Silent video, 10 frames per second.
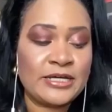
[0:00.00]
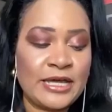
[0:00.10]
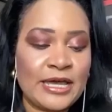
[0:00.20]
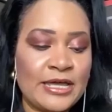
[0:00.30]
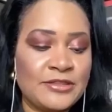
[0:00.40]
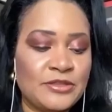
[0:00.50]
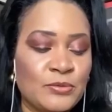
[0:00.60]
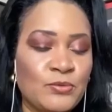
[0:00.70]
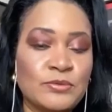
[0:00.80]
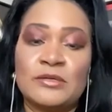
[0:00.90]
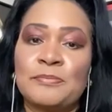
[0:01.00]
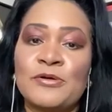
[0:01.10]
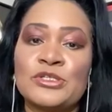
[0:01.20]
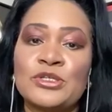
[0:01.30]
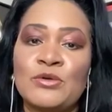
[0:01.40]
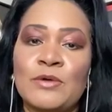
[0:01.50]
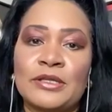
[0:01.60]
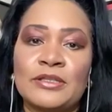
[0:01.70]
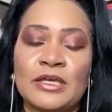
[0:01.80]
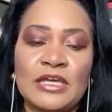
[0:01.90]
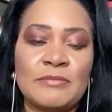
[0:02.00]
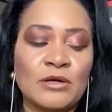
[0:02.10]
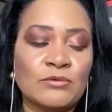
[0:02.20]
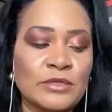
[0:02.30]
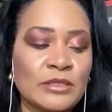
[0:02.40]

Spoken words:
And the person who wrote in the email really